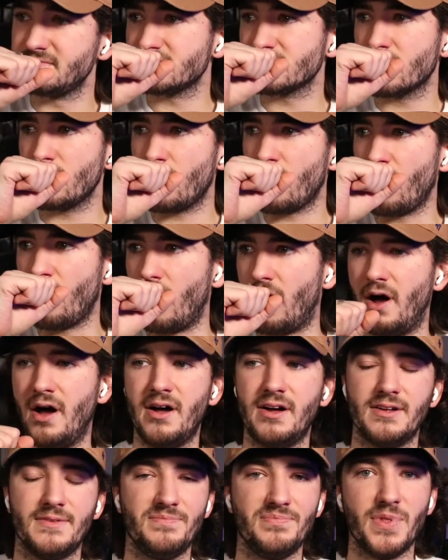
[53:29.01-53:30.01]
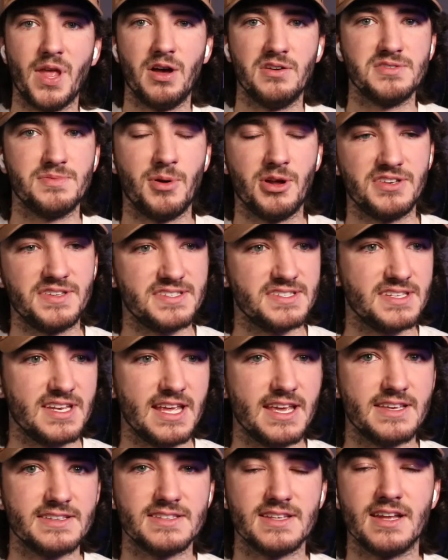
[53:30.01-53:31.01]
Oh, I was about to
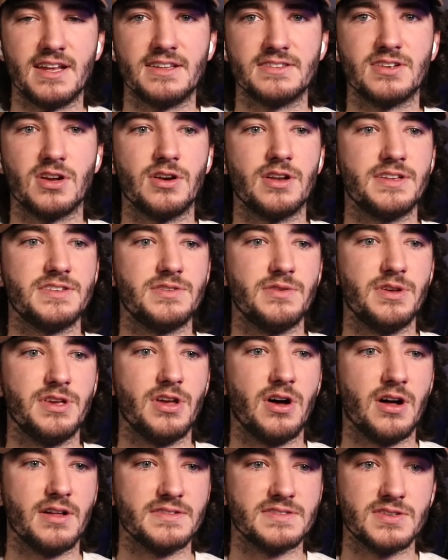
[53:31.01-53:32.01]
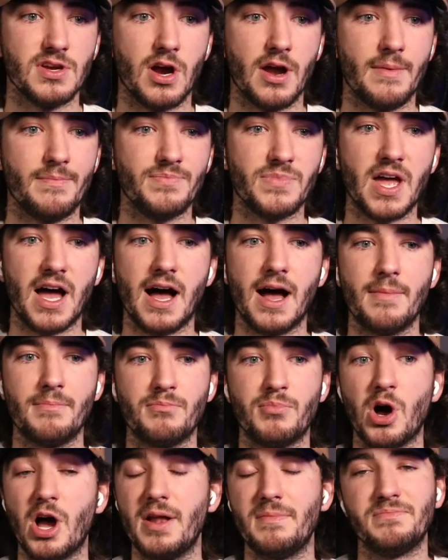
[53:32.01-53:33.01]
sneeze and then it turned into a yawn. Sorry.
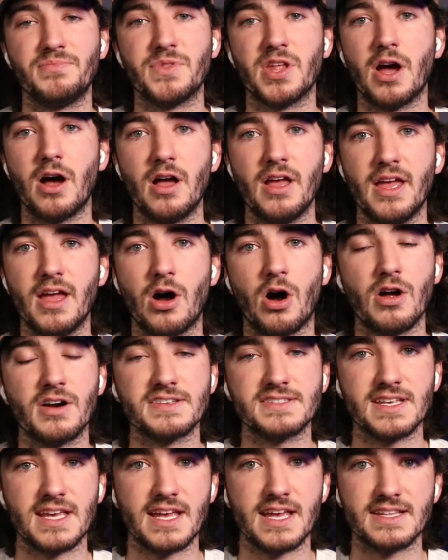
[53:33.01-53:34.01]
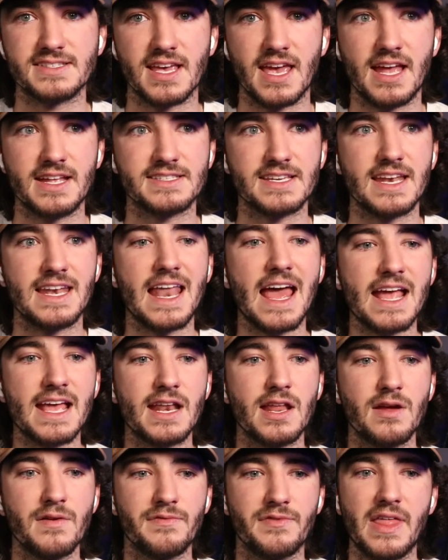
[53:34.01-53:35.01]
But honestly, it's a
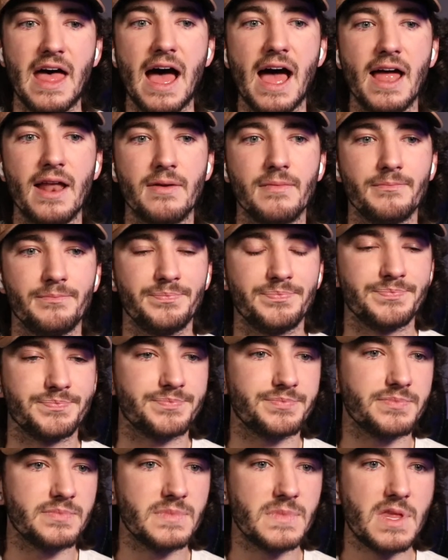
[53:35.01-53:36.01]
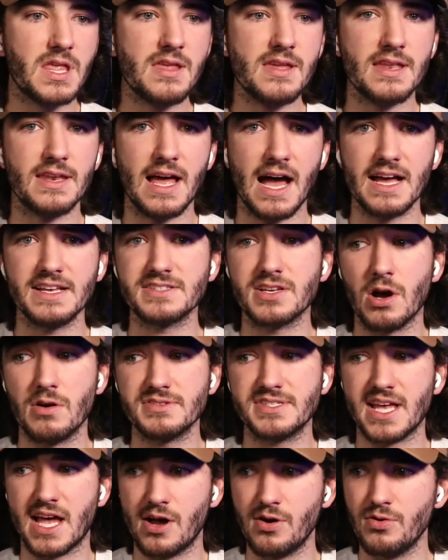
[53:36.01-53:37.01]
negative that Nyes
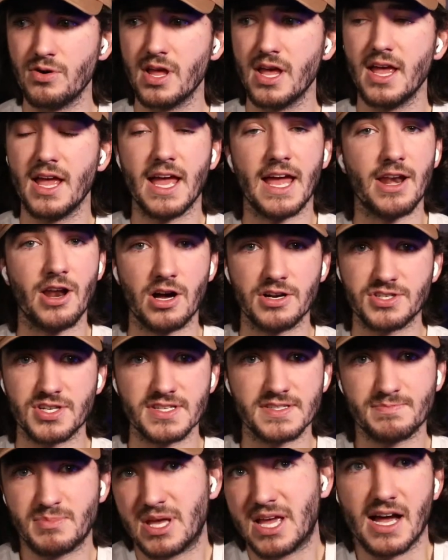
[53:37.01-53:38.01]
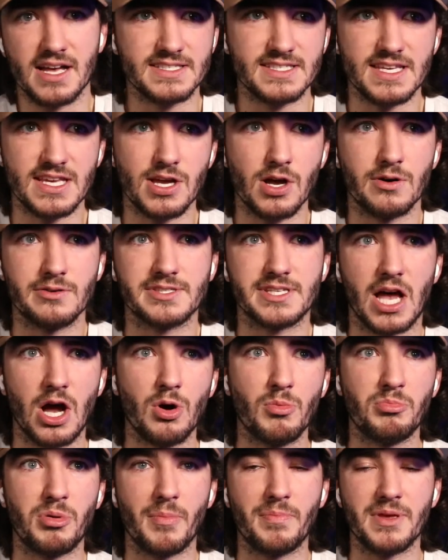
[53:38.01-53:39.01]
goes out, and not just because he goes
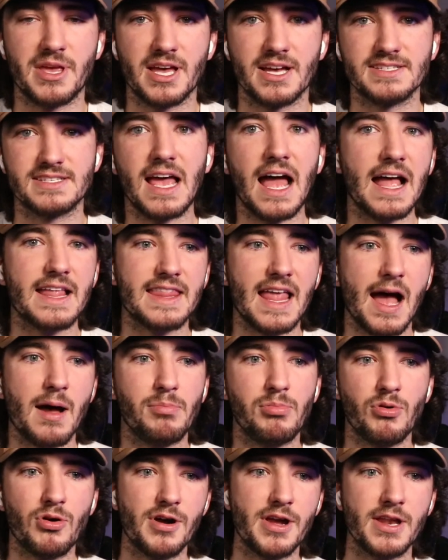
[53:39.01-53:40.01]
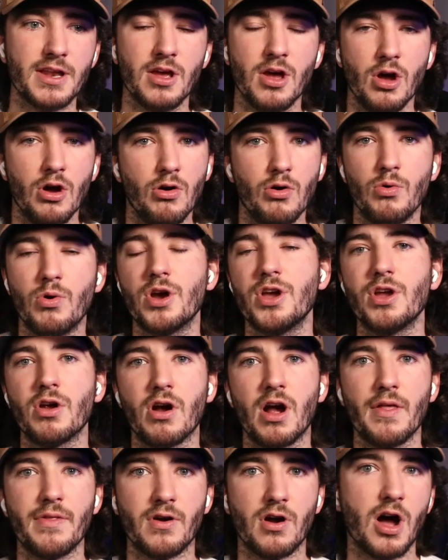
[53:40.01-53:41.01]
out, but because at that point, who are your
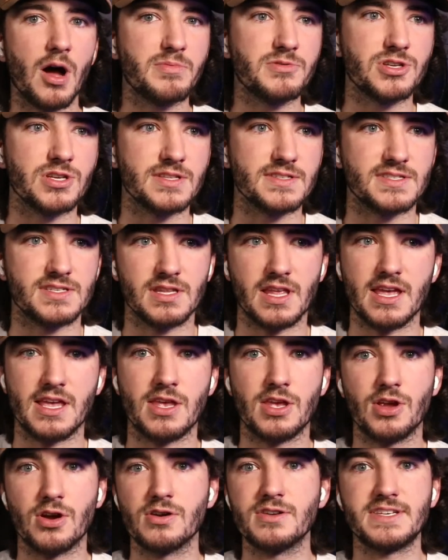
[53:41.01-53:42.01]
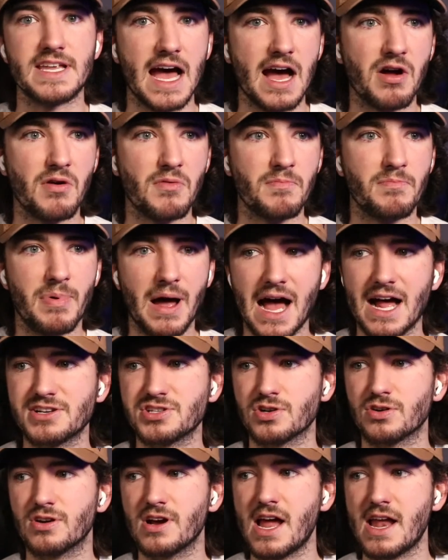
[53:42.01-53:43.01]
other options? Like, you're down
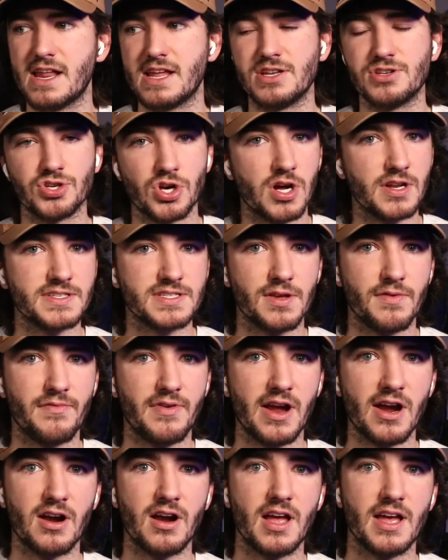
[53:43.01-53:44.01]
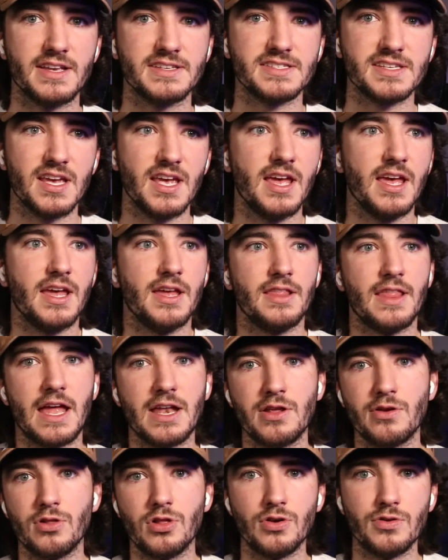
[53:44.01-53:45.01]
Pacioretty, John Tavares, then
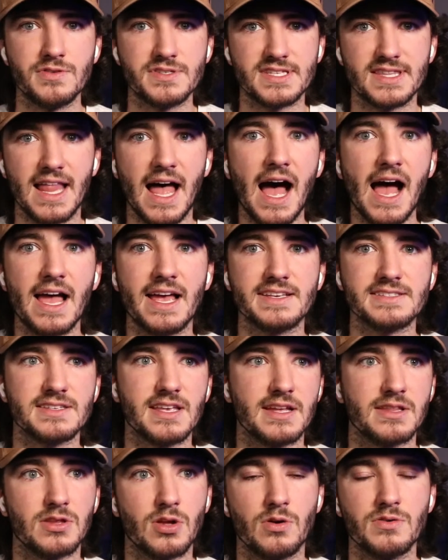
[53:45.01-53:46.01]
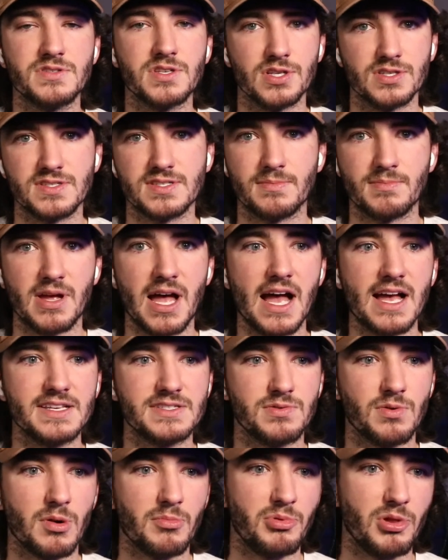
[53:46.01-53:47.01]
you lose Nyes. Like, those are some guys
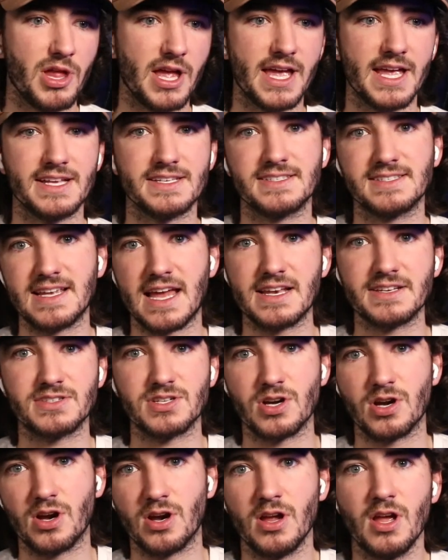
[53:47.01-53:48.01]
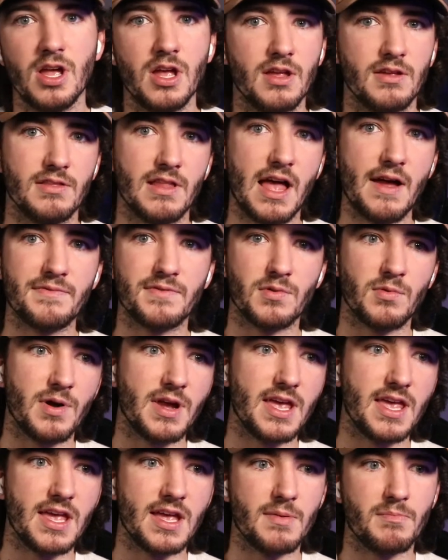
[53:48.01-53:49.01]
who are playing center, left
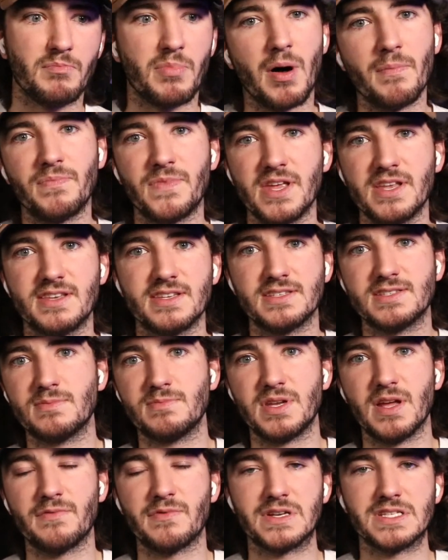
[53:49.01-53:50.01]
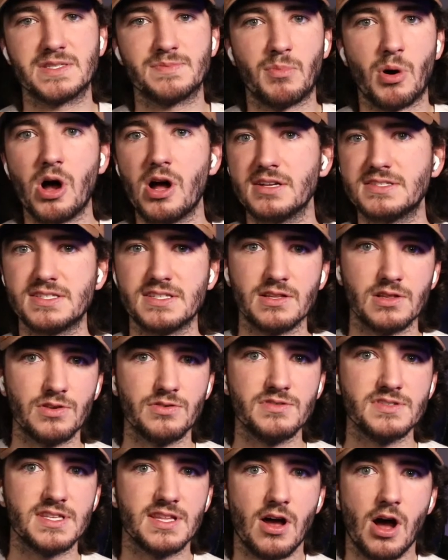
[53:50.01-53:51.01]
wing, bumped into some different spots. You
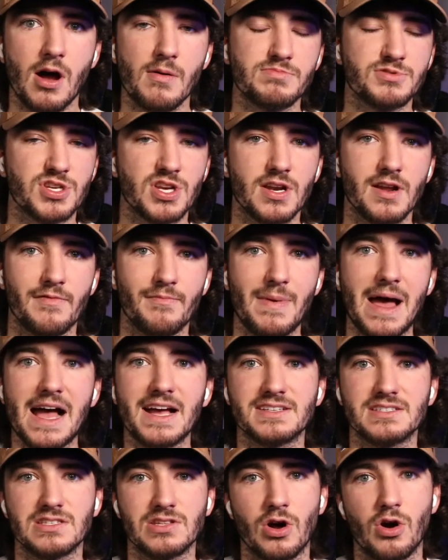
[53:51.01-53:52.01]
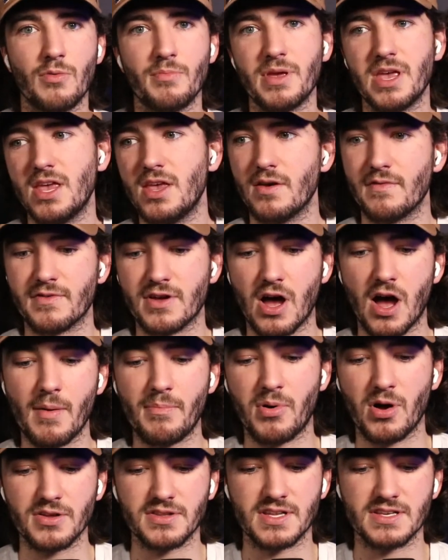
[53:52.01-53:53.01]
lose the option of Max Domi. You've got
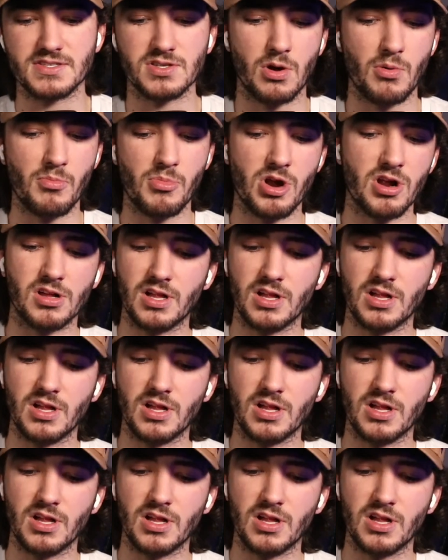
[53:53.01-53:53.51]
Pontus Holmberg.